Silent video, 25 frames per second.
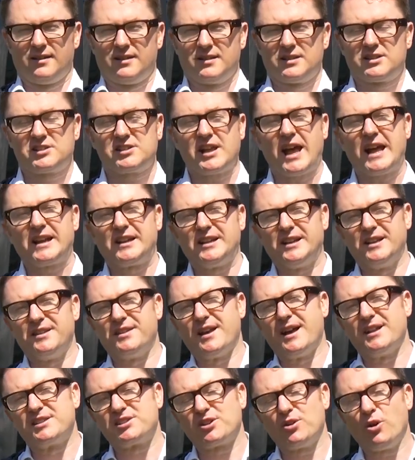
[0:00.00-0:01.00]
Sadly,
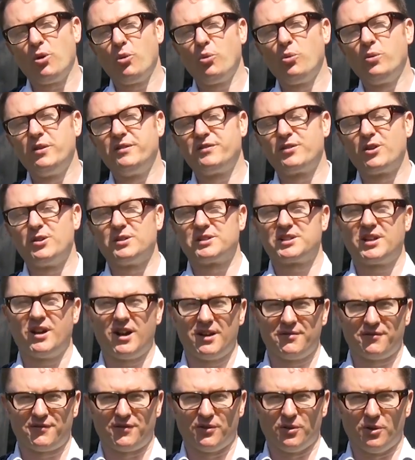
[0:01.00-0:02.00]
that's all we've got
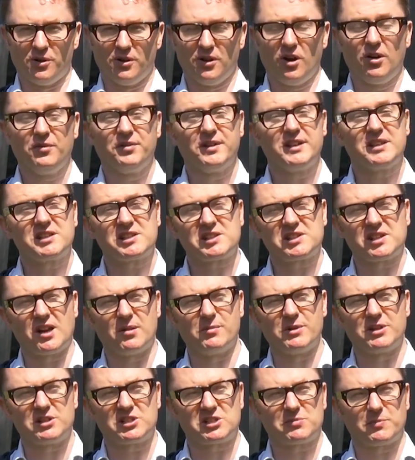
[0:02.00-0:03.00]
time for on this
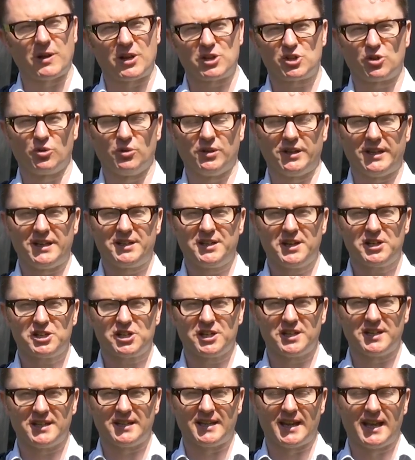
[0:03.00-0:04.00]
summer special
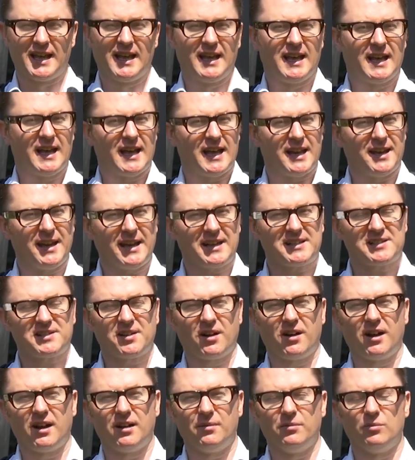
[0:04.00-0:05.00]
edition. Next
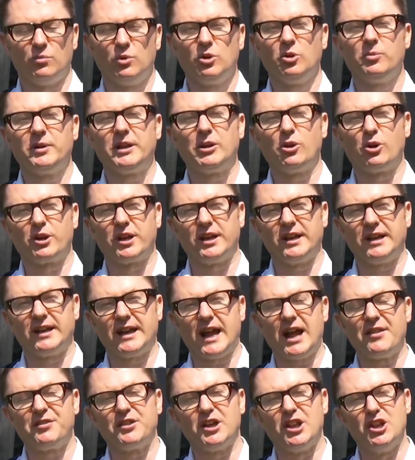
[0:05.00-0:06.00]
time, we'll be looking
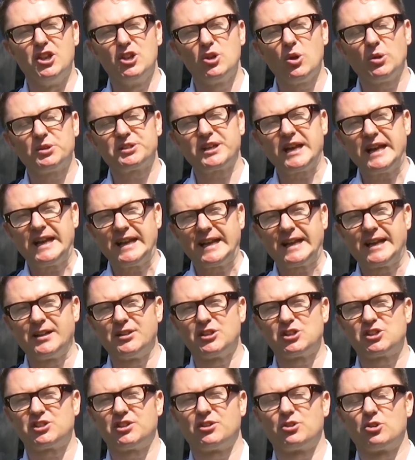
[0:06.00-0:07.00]
at the not
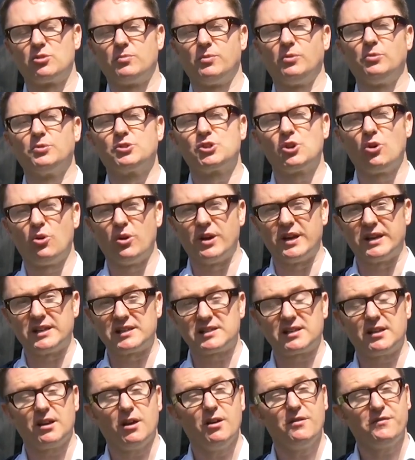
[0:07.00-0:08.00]
inconsiderable
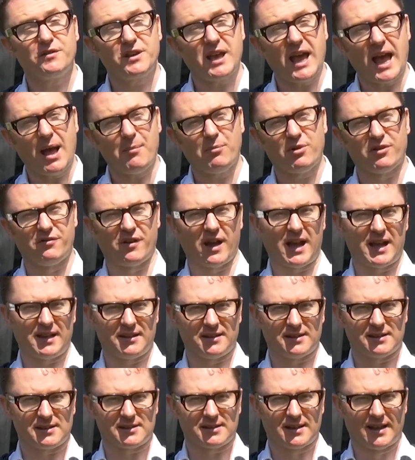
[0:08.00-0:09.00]
joys of camper
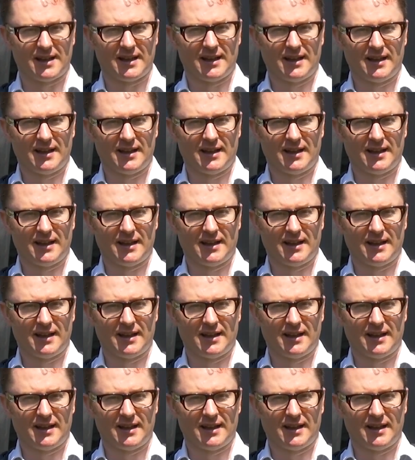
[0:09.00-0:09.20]
vans.